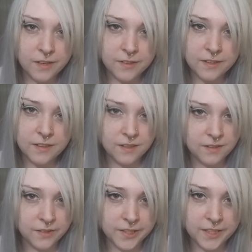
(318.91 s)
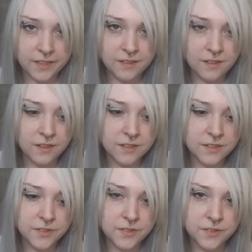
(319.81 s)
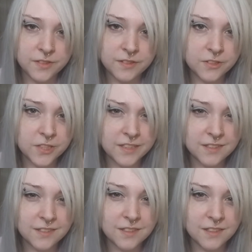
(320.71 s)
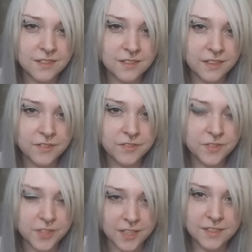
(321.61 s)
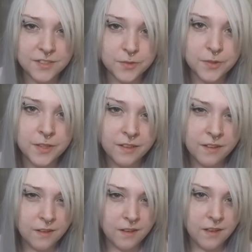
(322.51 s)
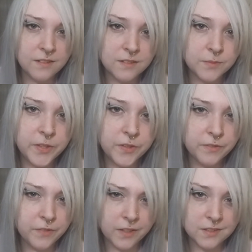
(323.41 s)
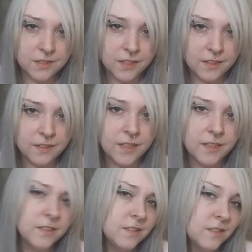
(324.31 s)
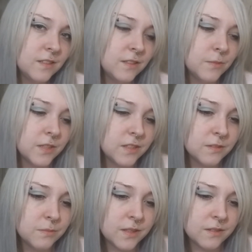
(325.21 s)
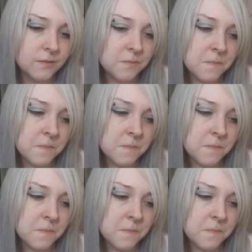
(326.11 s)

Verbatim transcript: I really like learning all the new tricks and stuff, trying to add some cute effects here and there, not too much, but